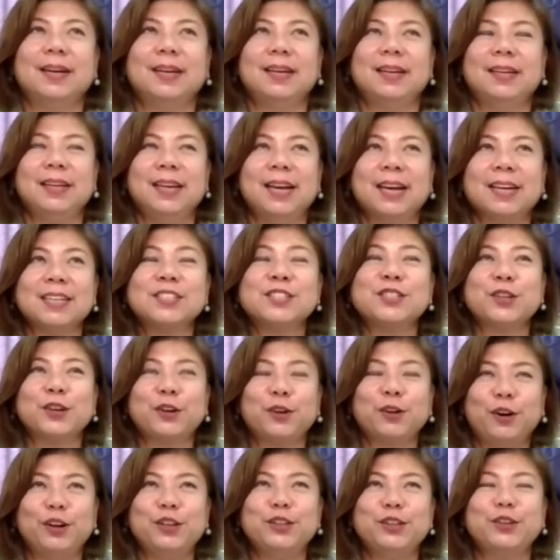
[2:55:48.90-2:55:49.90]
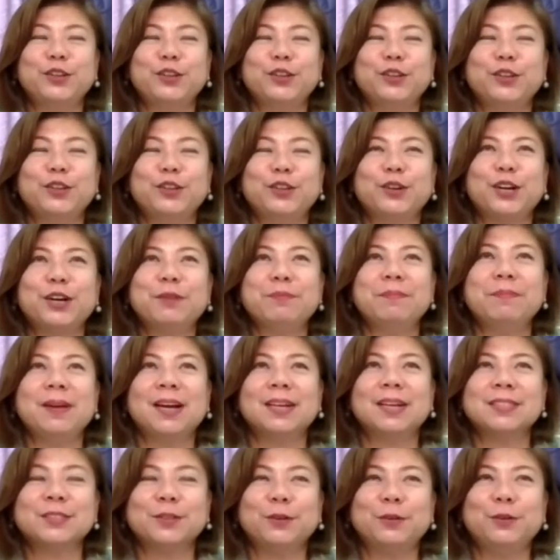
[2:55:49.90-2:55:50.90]
Yes, Your Honor,
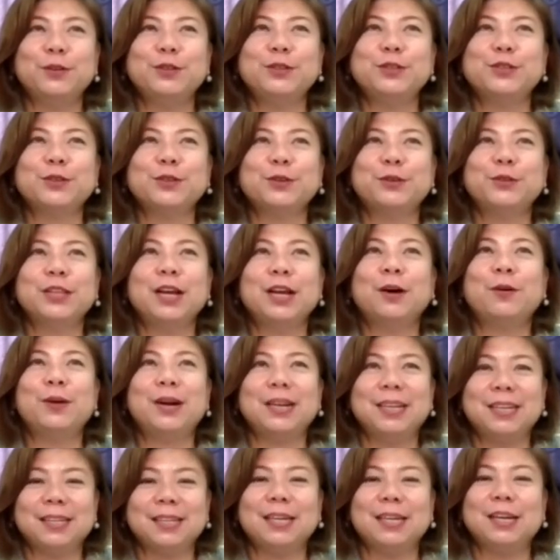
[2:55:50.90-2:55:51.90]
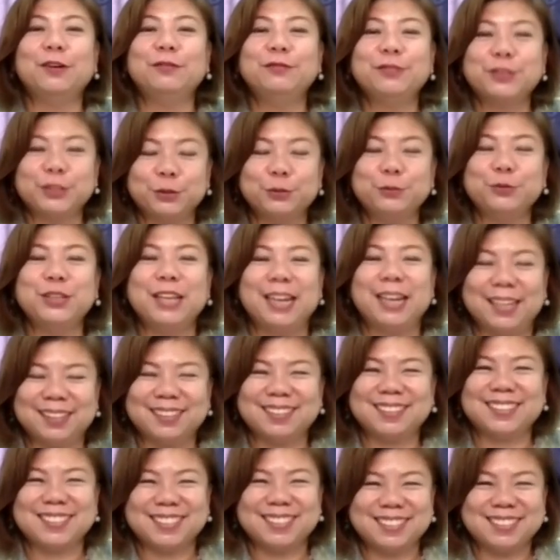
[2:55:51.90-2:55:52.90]
plus also the quality of
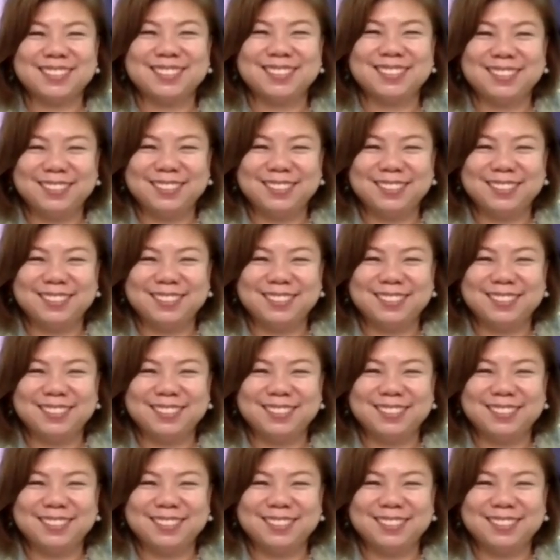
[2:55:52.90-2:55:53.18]
students.